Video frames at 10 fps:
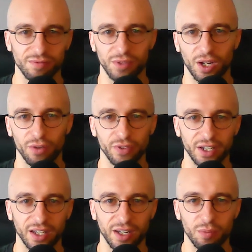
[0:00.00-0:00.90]
laughing
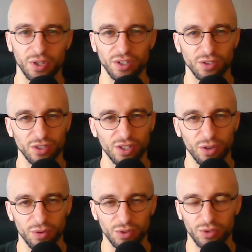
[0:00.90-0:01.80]
here, but you you know it was,